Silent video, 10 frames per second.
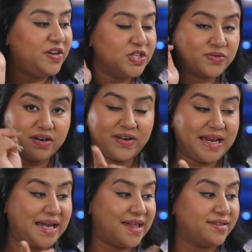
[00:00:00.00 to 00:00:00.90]
Finished
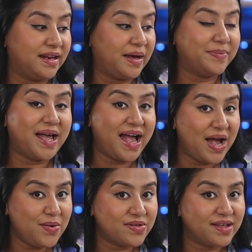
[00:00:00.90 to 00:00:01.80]
renovating and setting up the
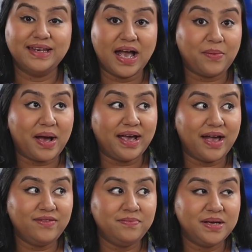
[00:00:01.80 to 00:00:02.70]
house. Now I
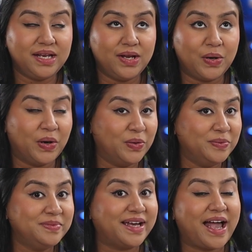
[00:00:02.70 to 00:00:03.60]
haven't been
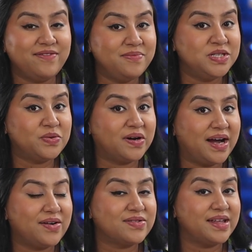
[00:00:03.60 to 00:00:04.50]
home, like I haven't been to our
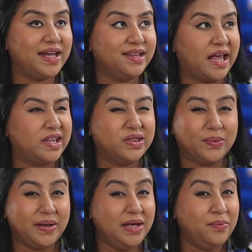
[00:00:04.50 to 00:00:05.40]
house in like
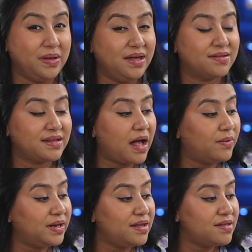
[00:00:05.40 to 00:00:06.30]
3 weeks
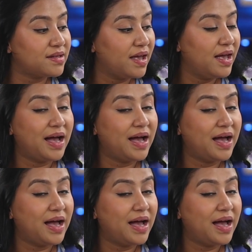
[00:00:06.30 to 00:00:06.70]
now it is.